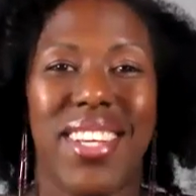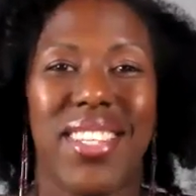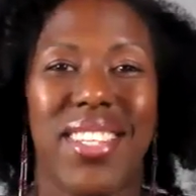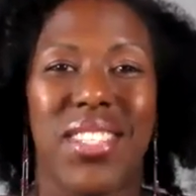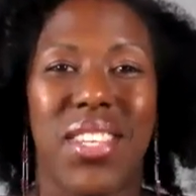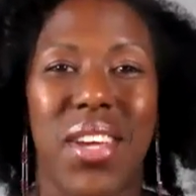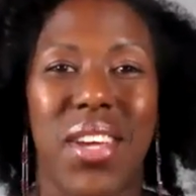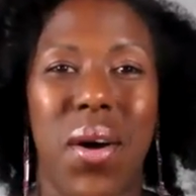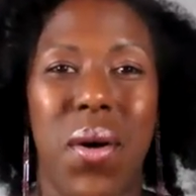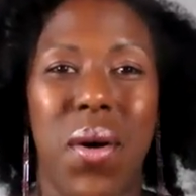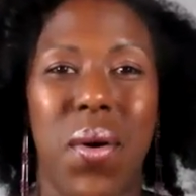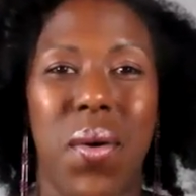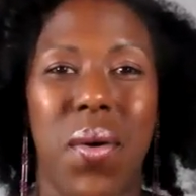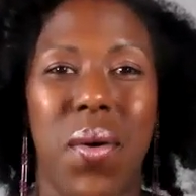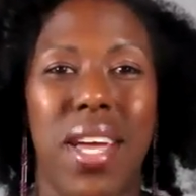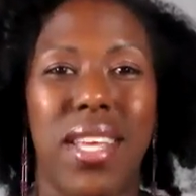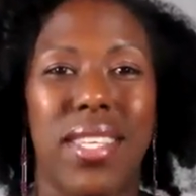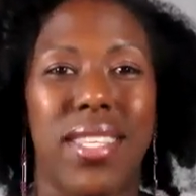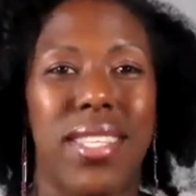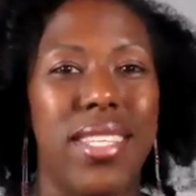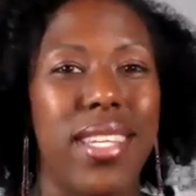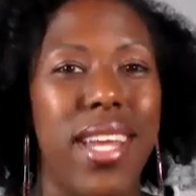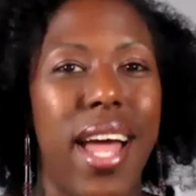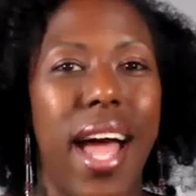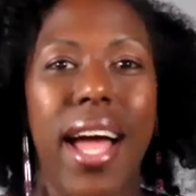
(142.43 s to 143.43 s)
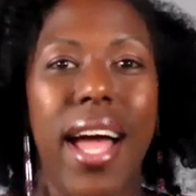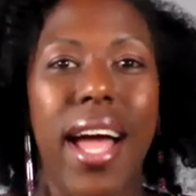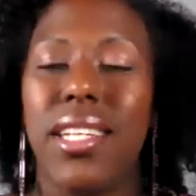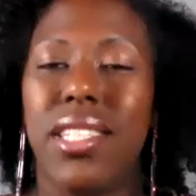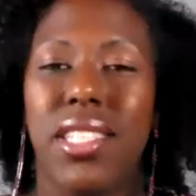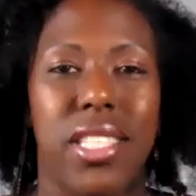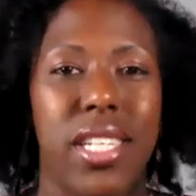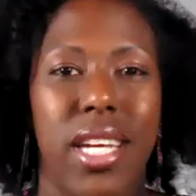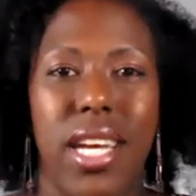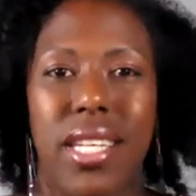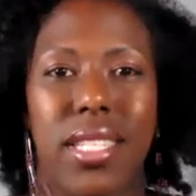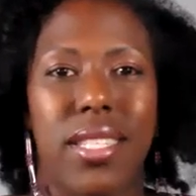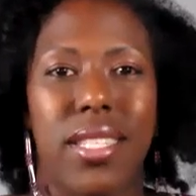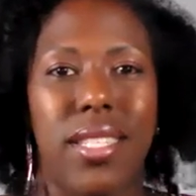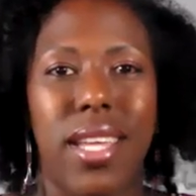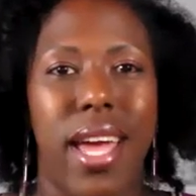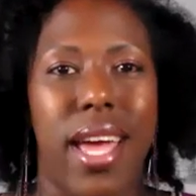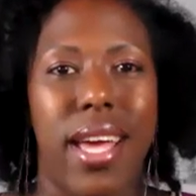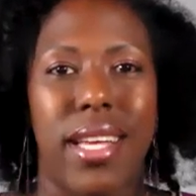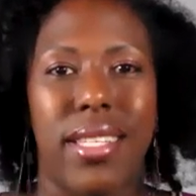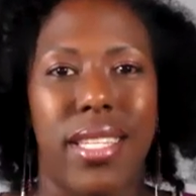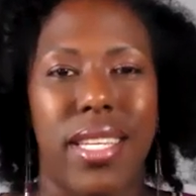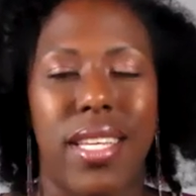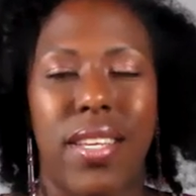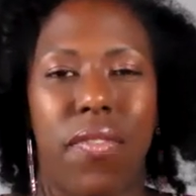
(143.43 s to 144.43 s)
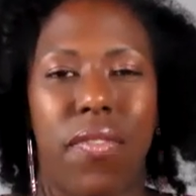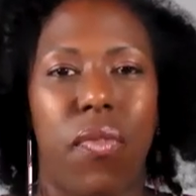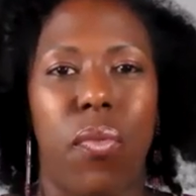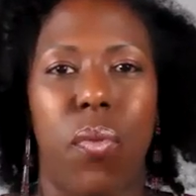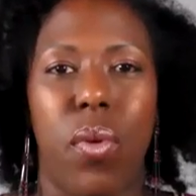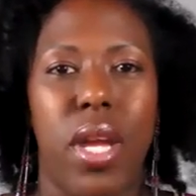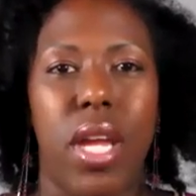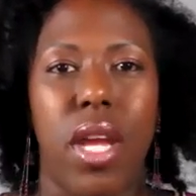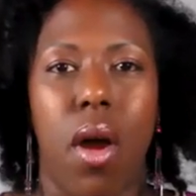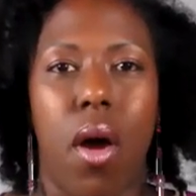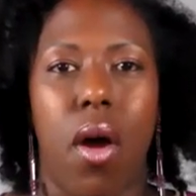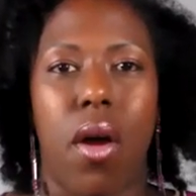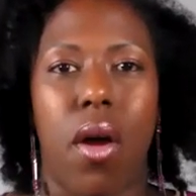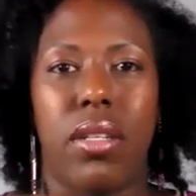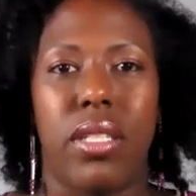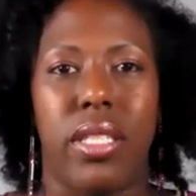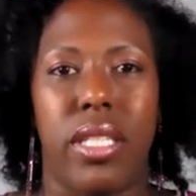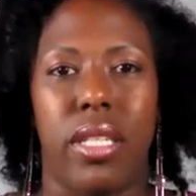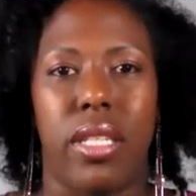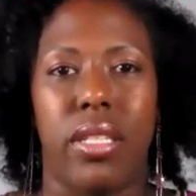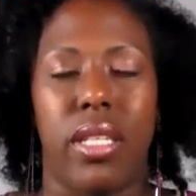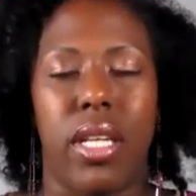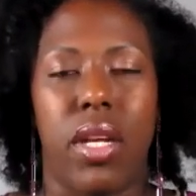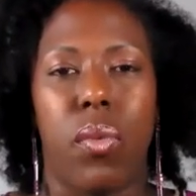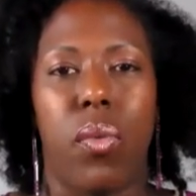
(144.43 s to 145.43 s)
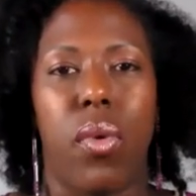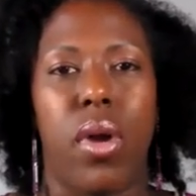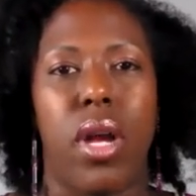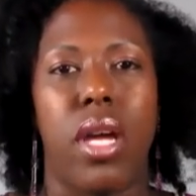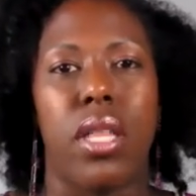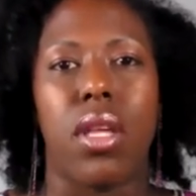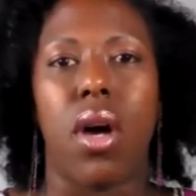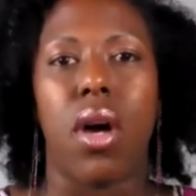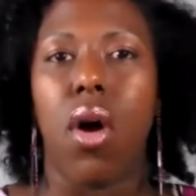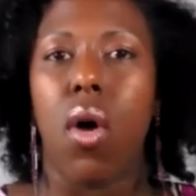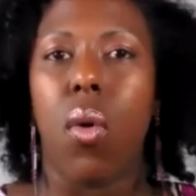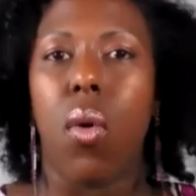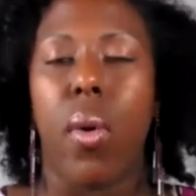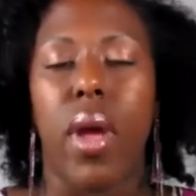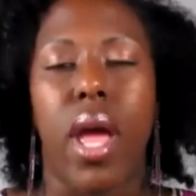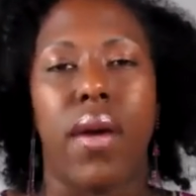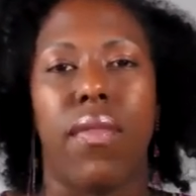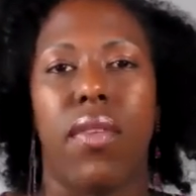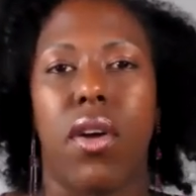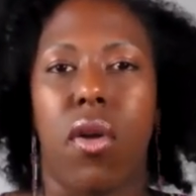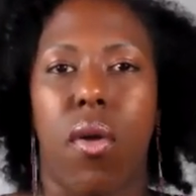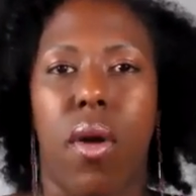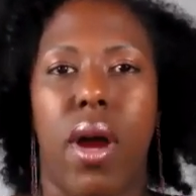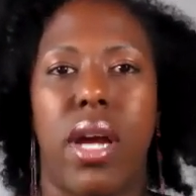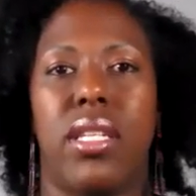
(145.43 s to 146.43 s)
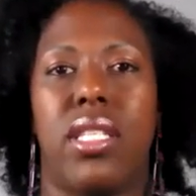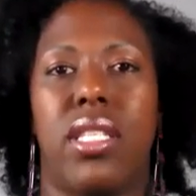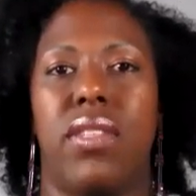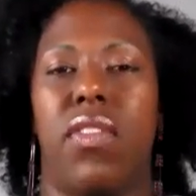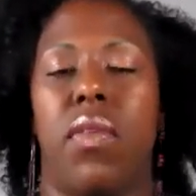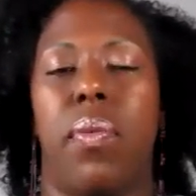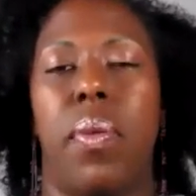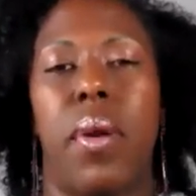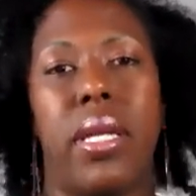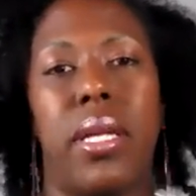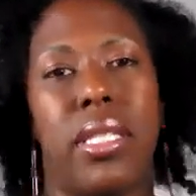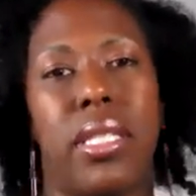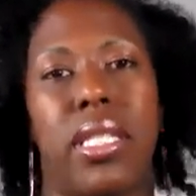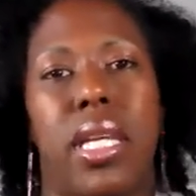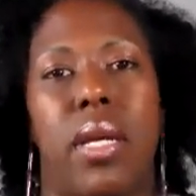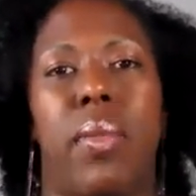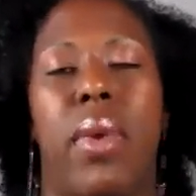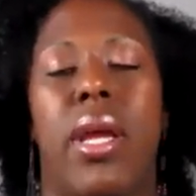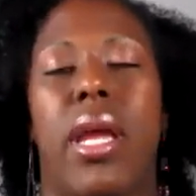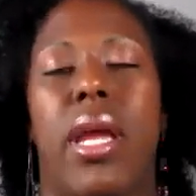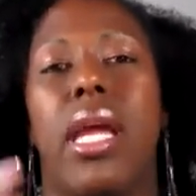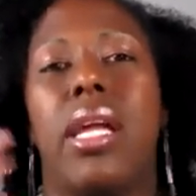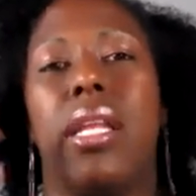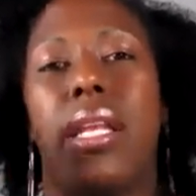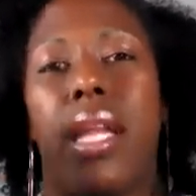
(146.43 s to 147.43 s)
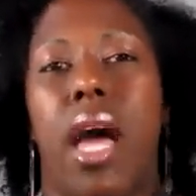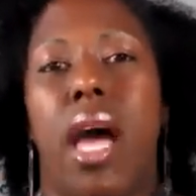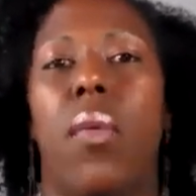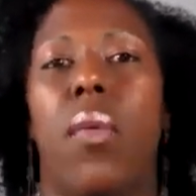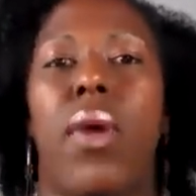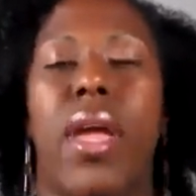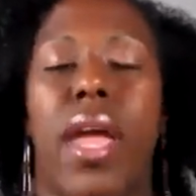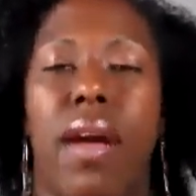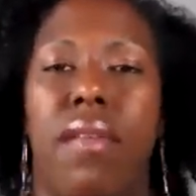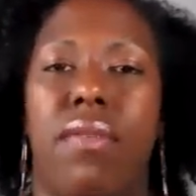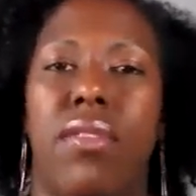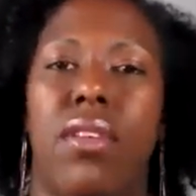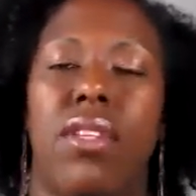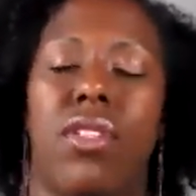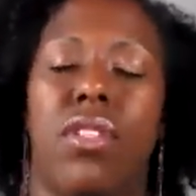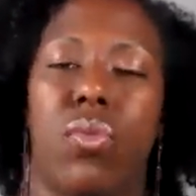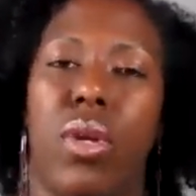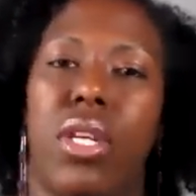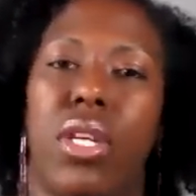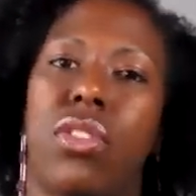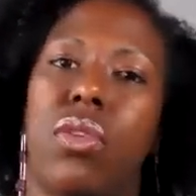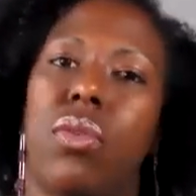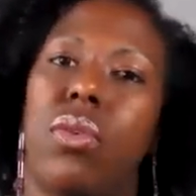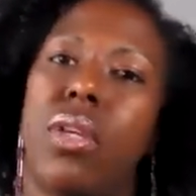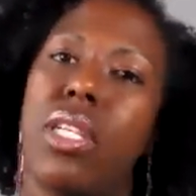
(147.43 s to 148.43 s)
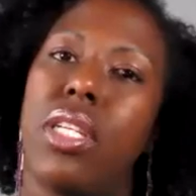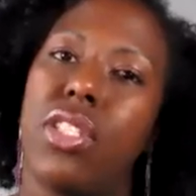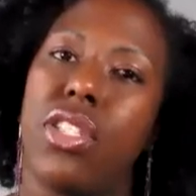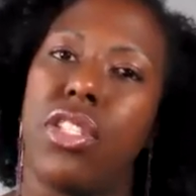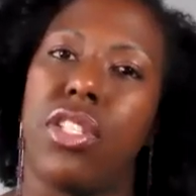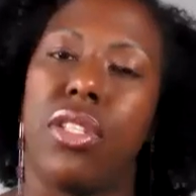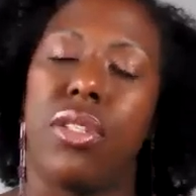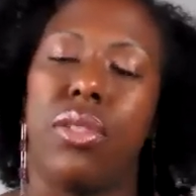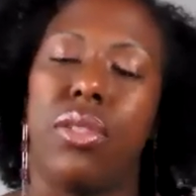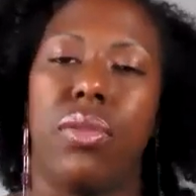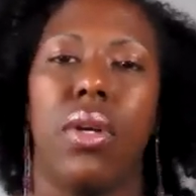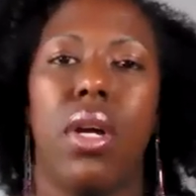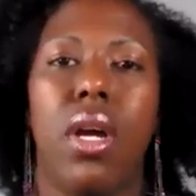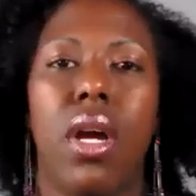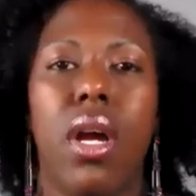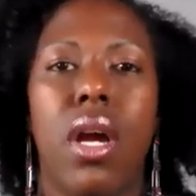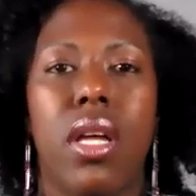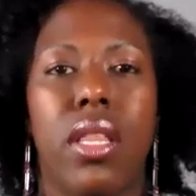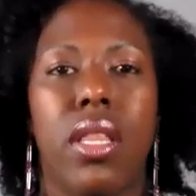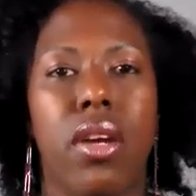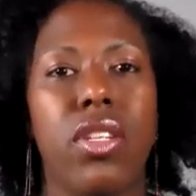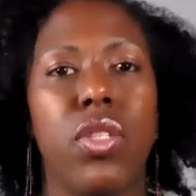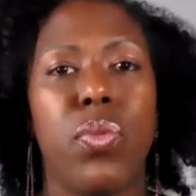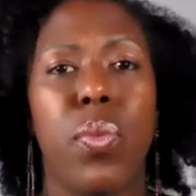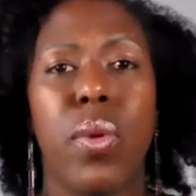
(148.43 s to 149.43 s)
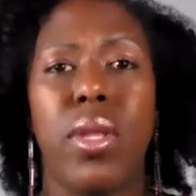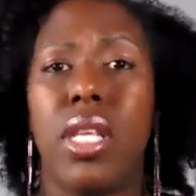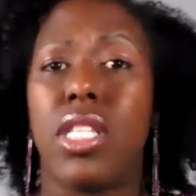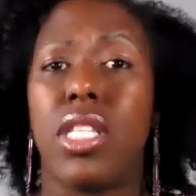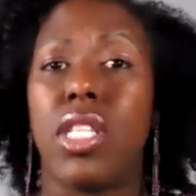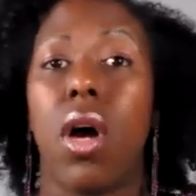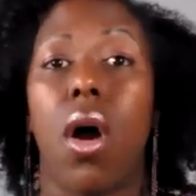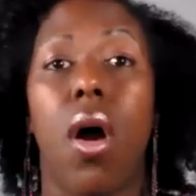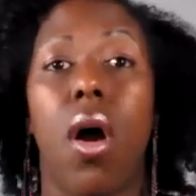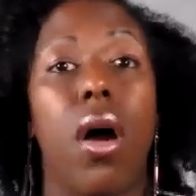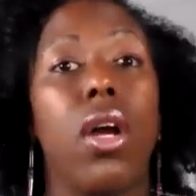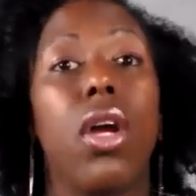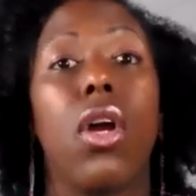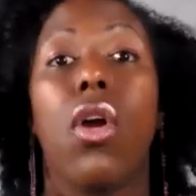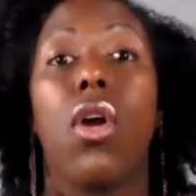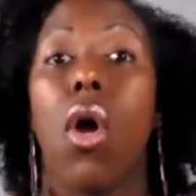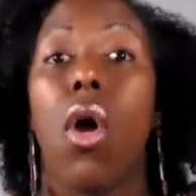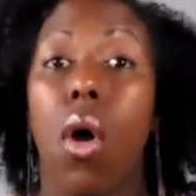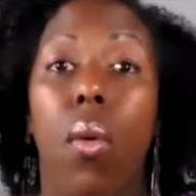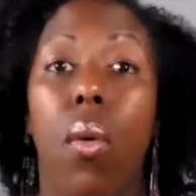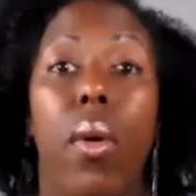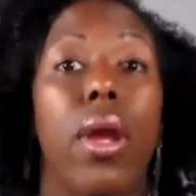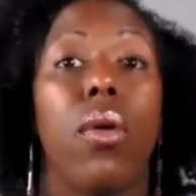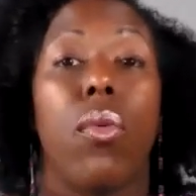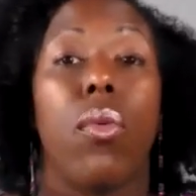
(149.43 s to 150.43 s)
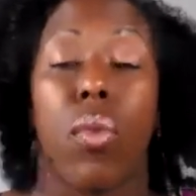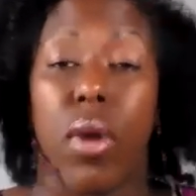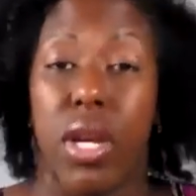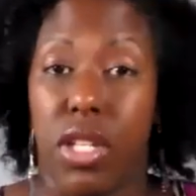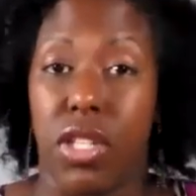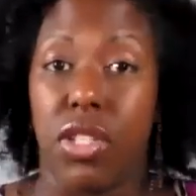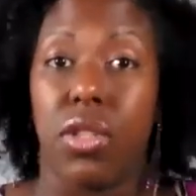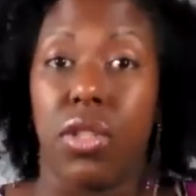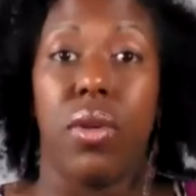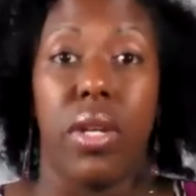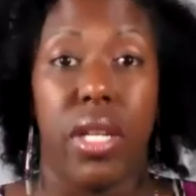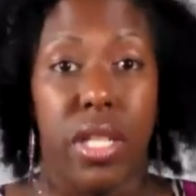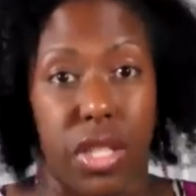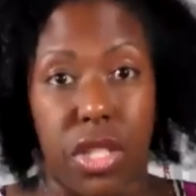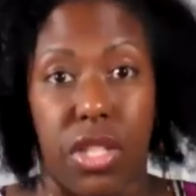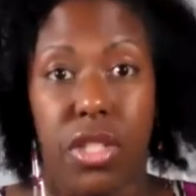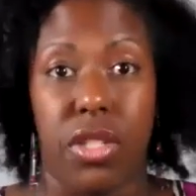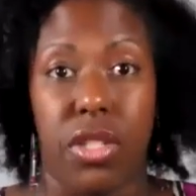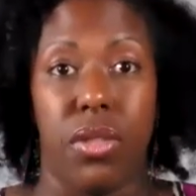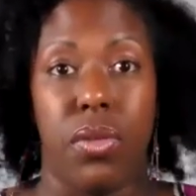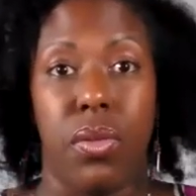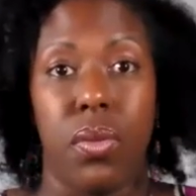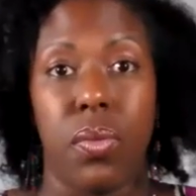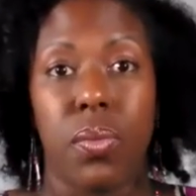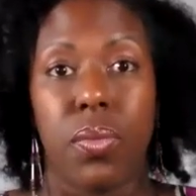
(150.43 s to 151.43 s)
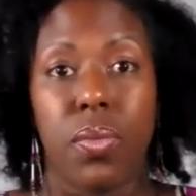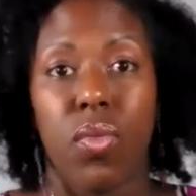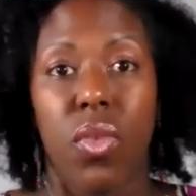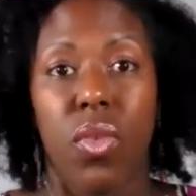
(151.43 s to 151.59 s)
So it's not just as if we are dealing with, oh, we have a crisis of a pandemic and now we have this racial issue. There's been this ongoing racial issue.